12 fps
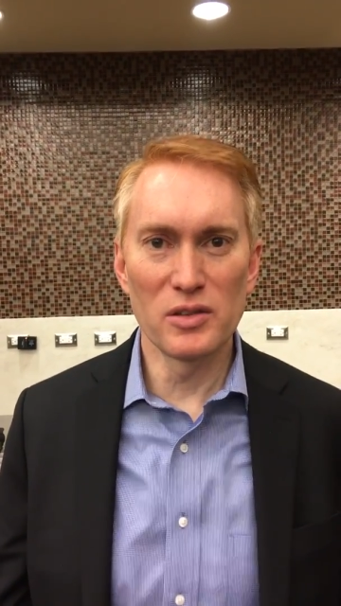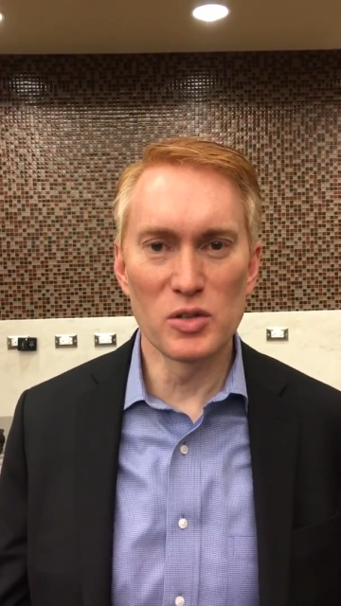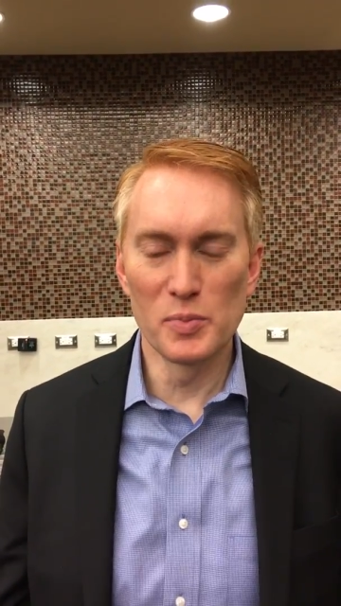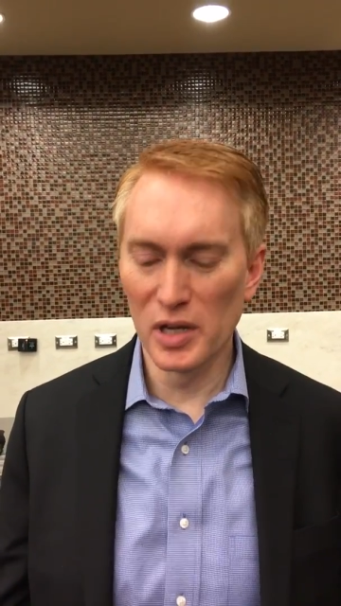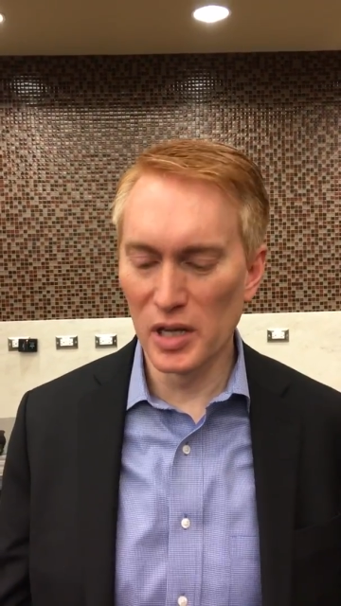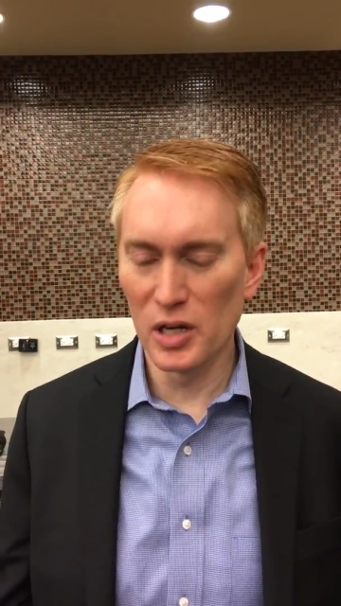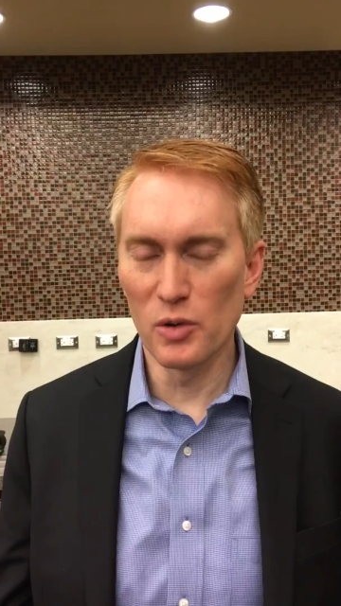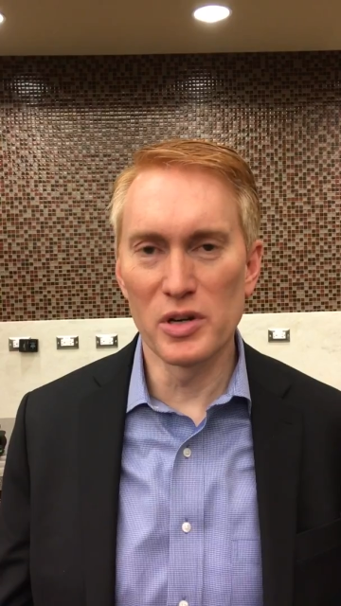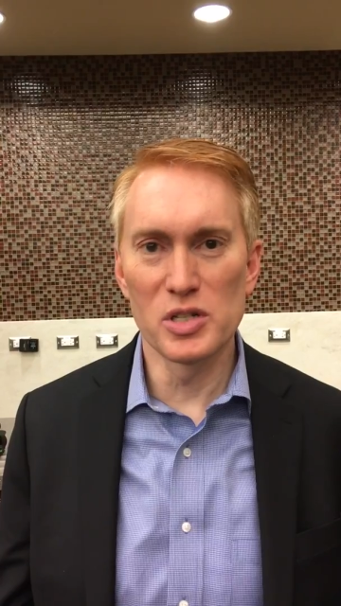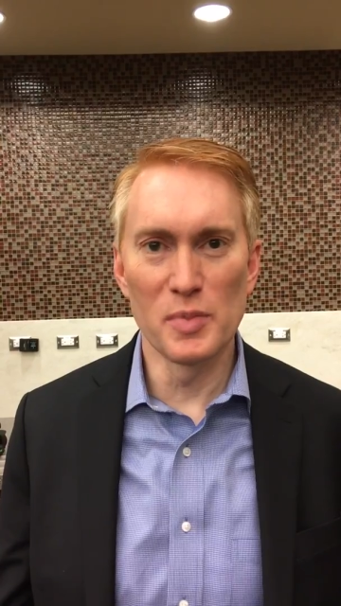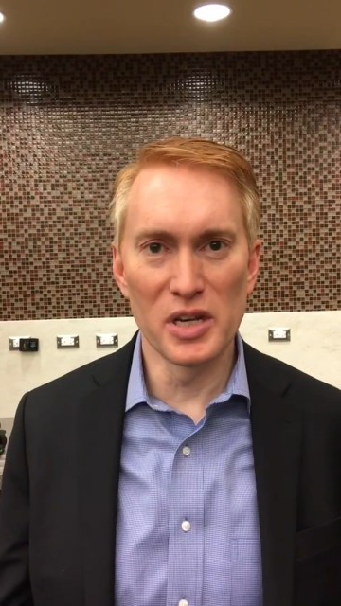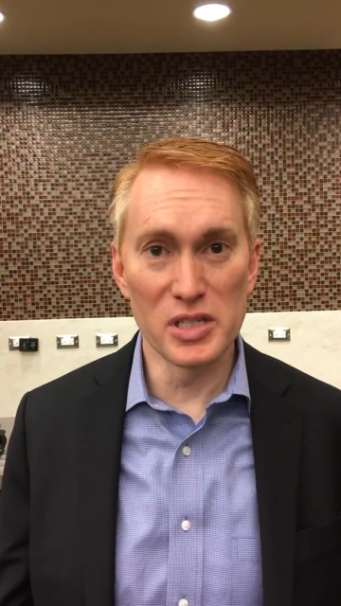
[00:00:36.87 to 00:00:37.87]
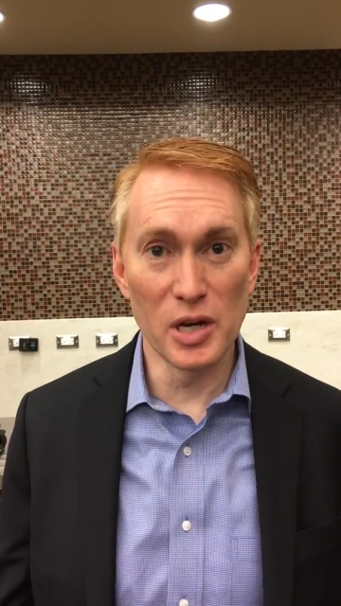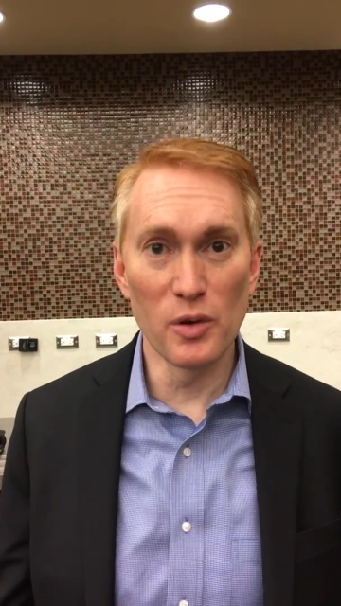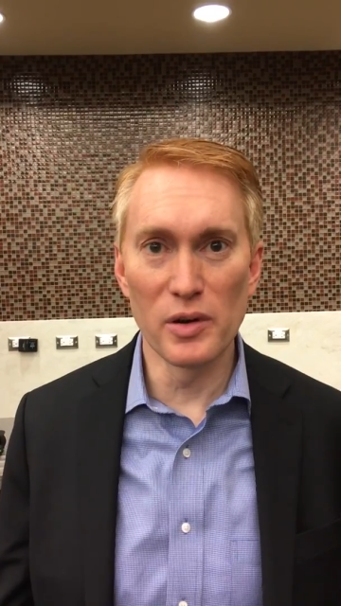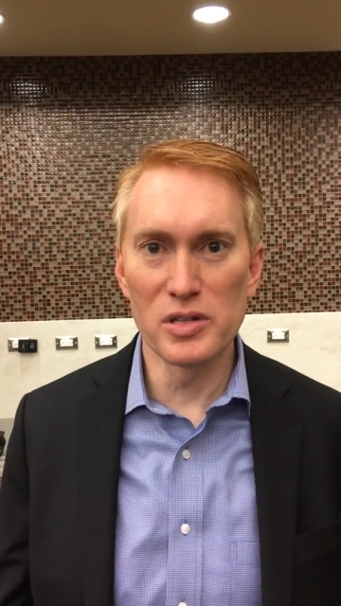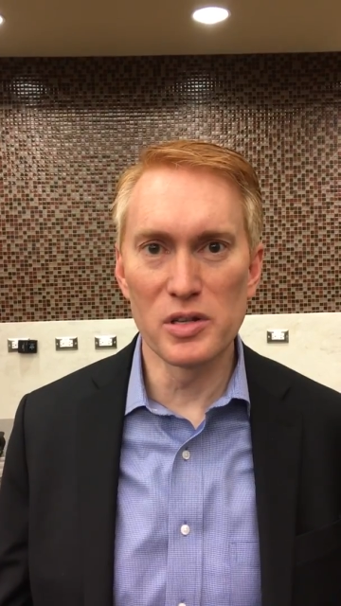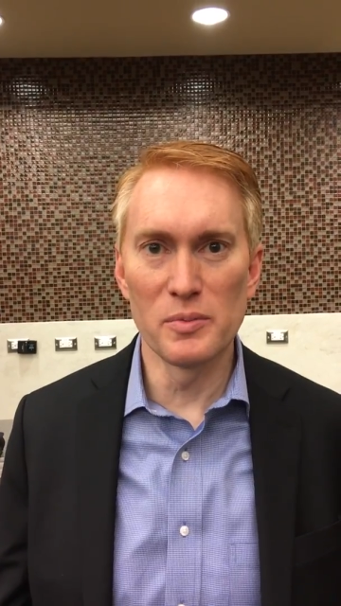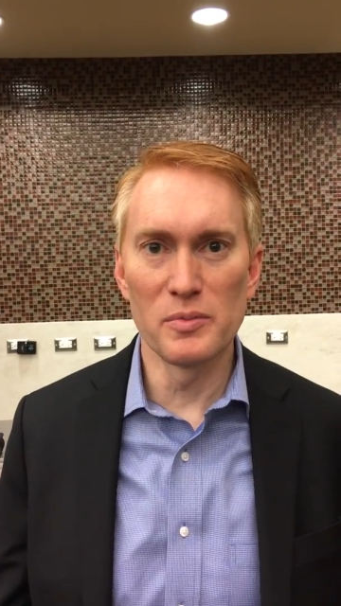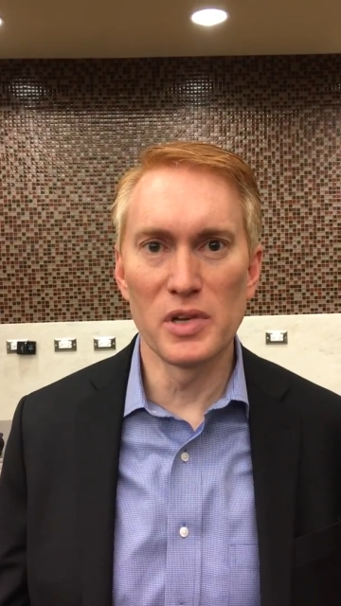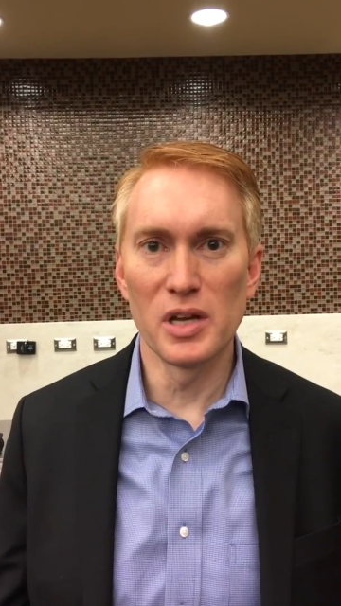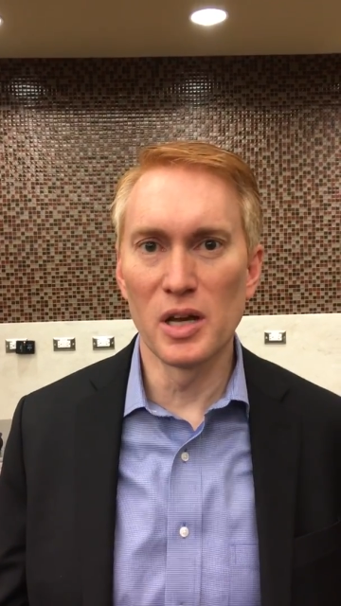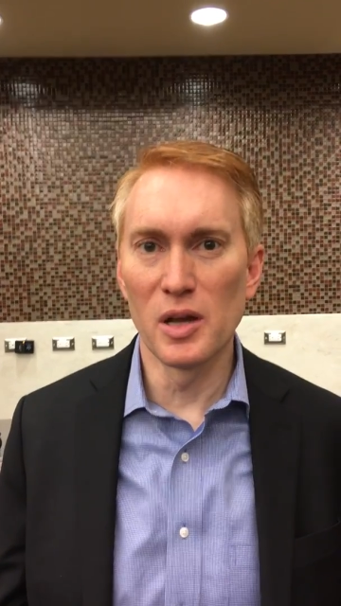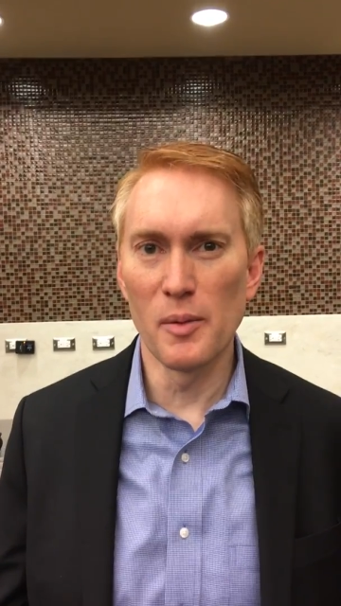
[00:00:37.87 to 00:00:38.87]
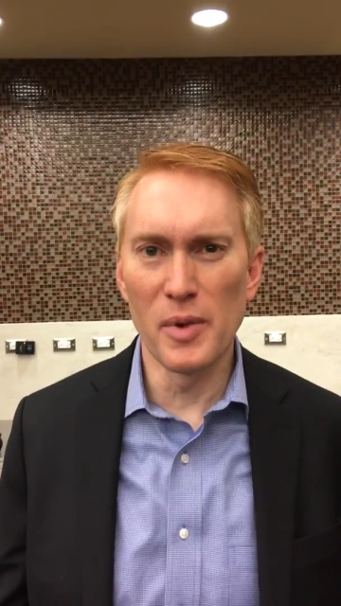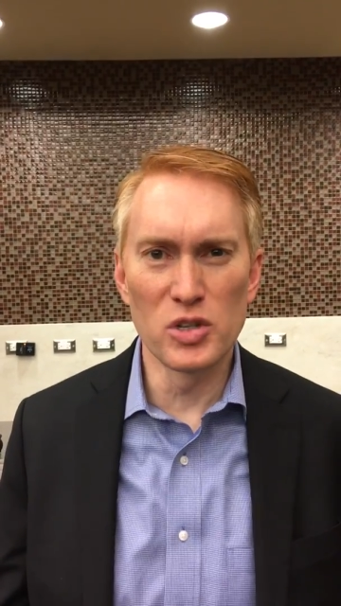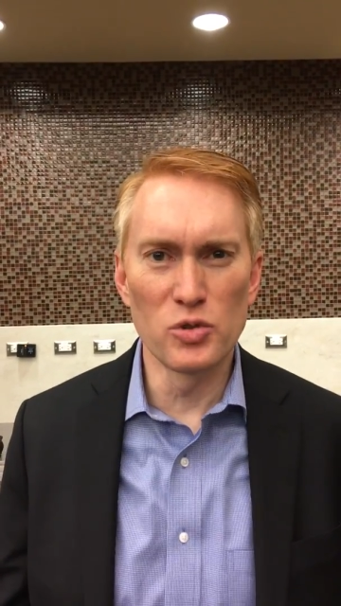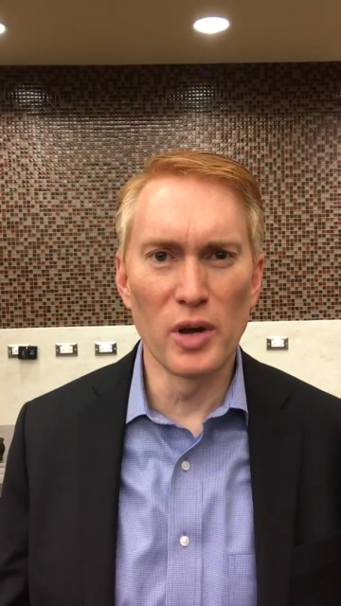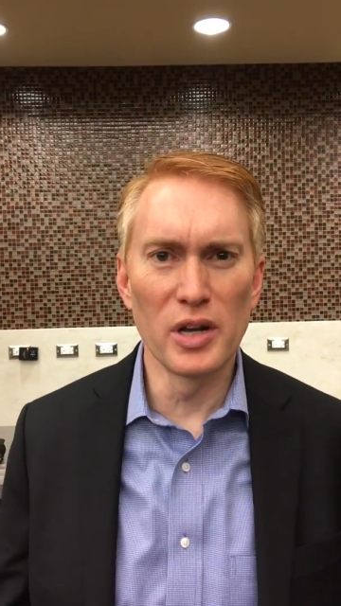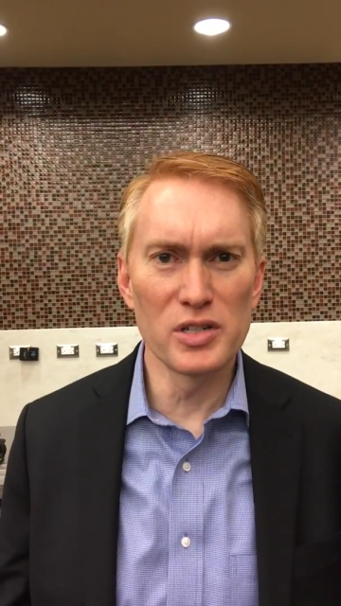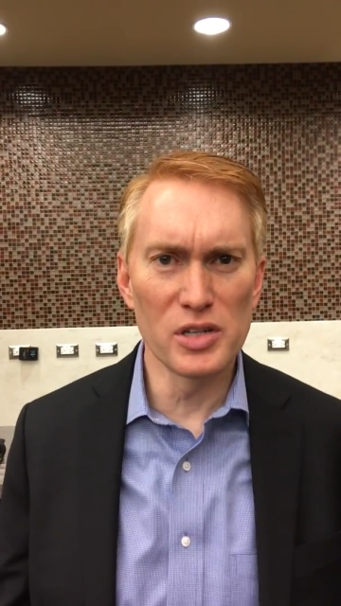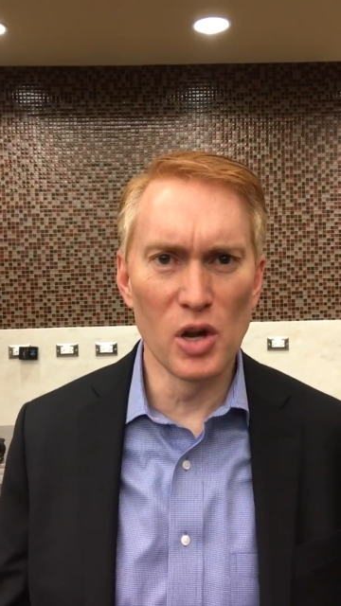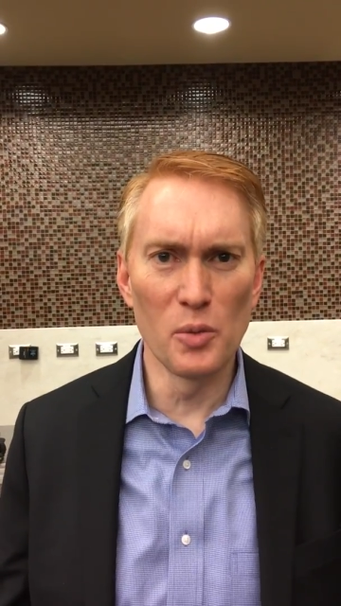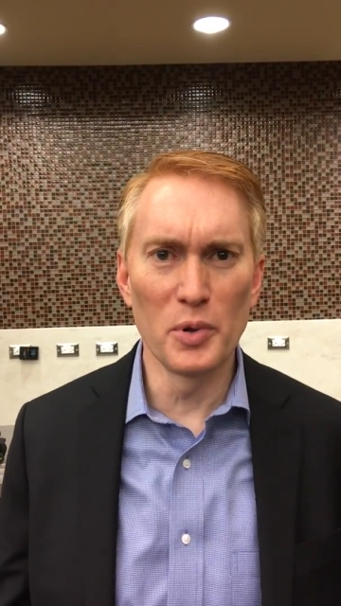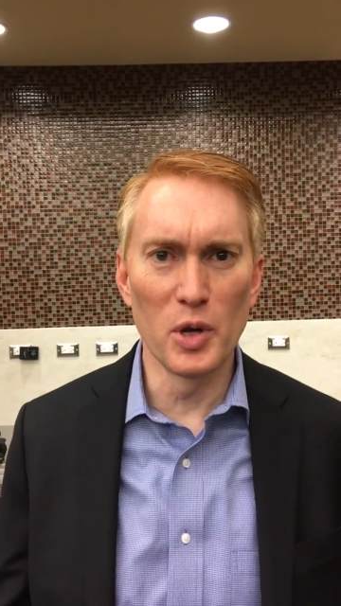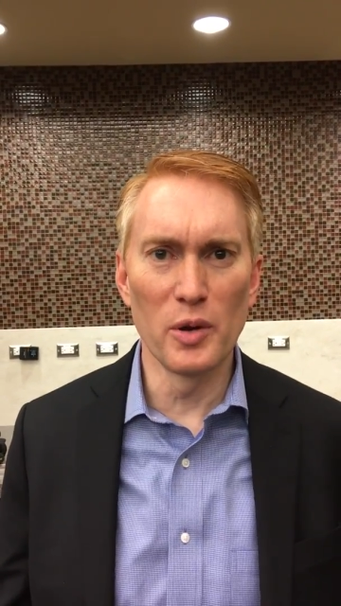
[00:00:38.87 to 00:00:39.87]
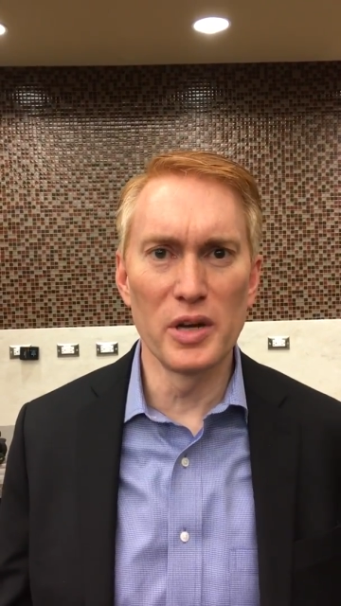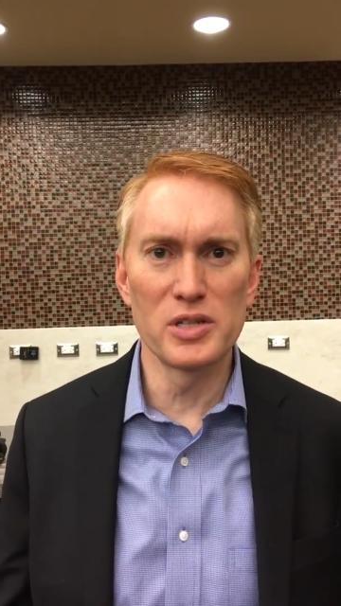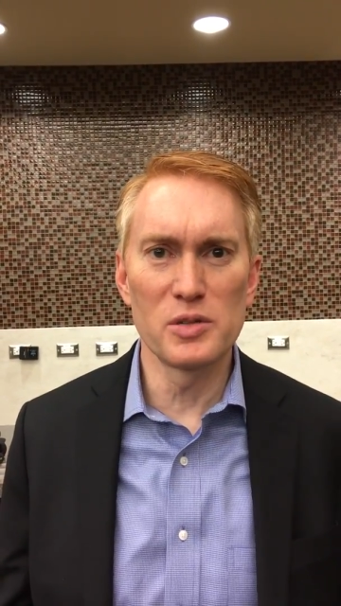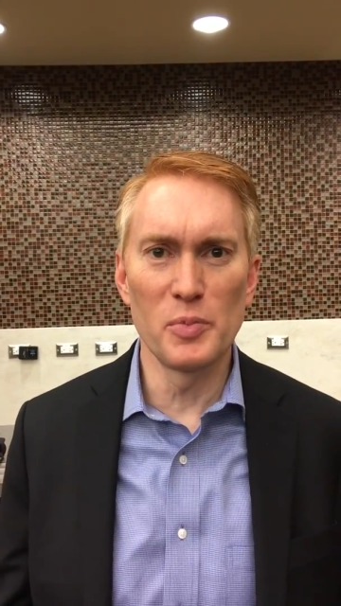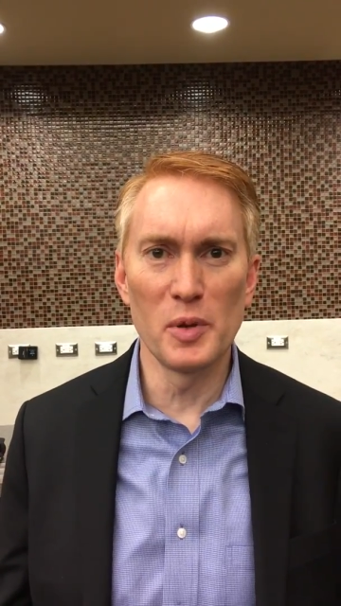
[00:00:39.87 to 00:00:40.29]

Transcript: There's been a lot of questions about terrorism, about drugs and opioids.